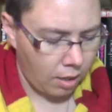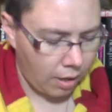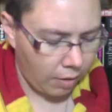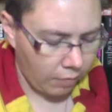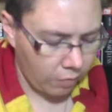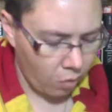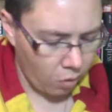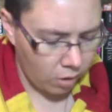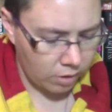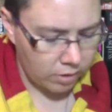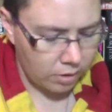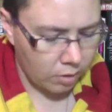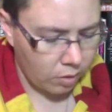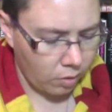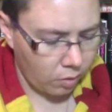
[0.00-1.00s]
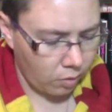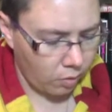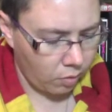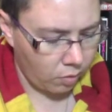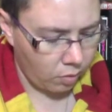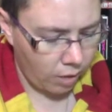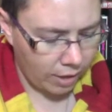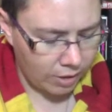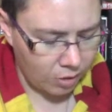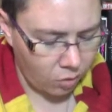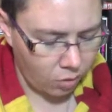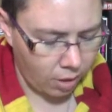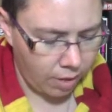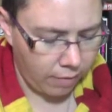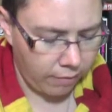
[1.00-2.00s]
Now, of course, I
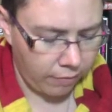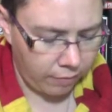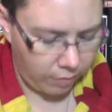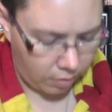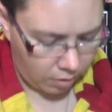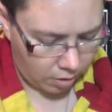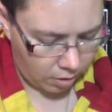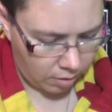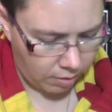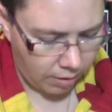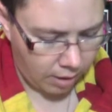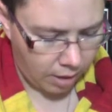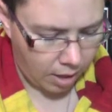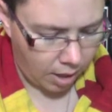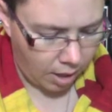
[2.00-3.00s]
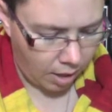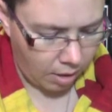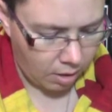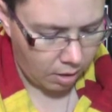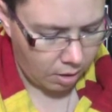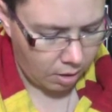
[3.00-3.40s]
don't love the uh,